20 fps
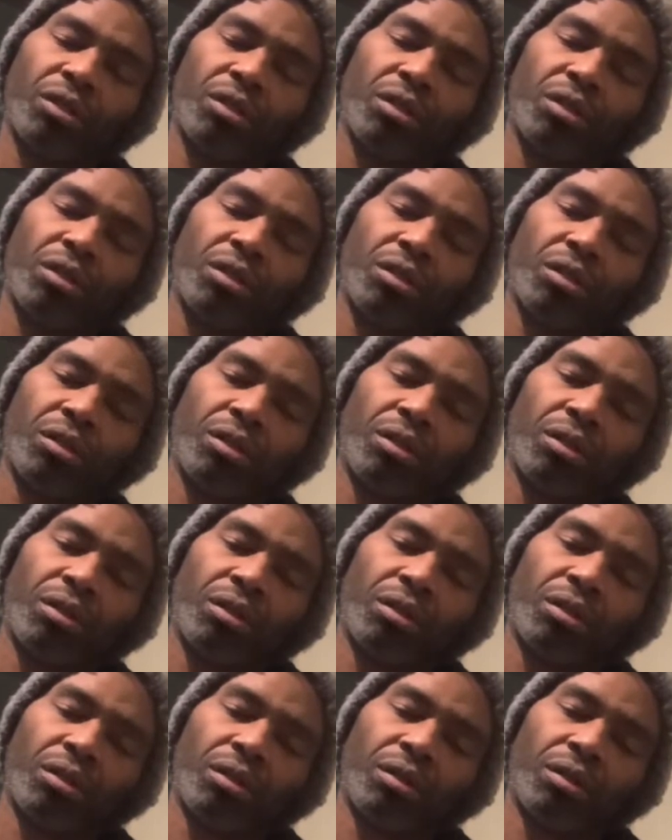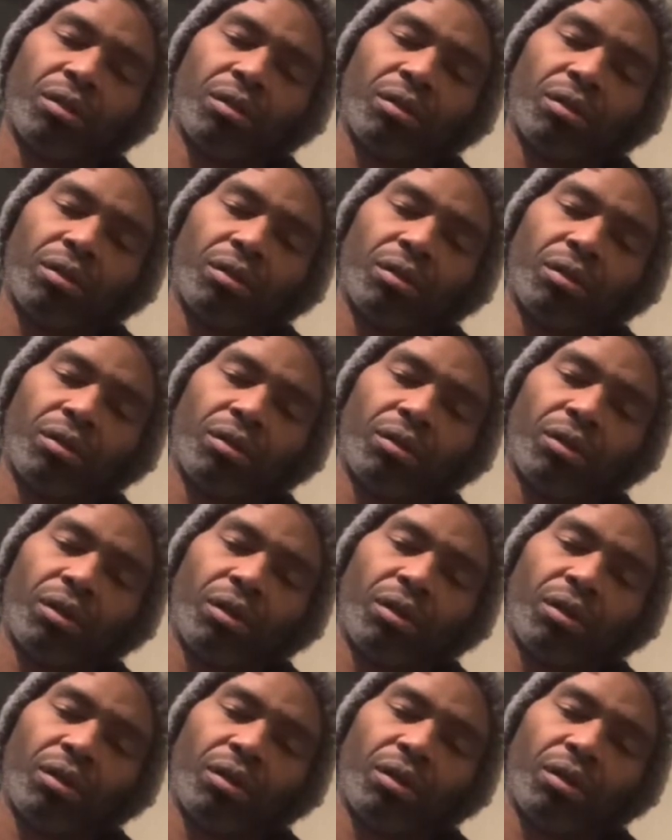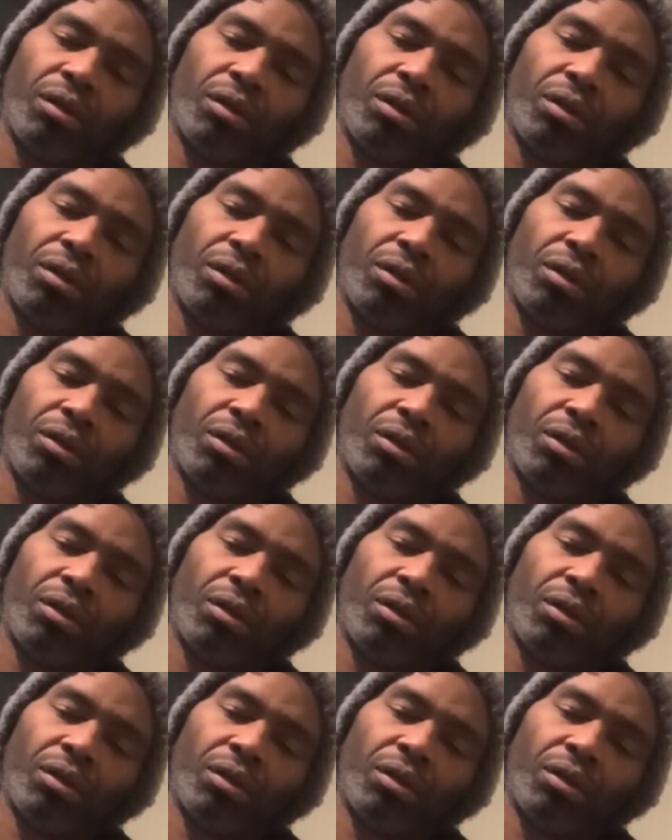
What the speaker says: (silence)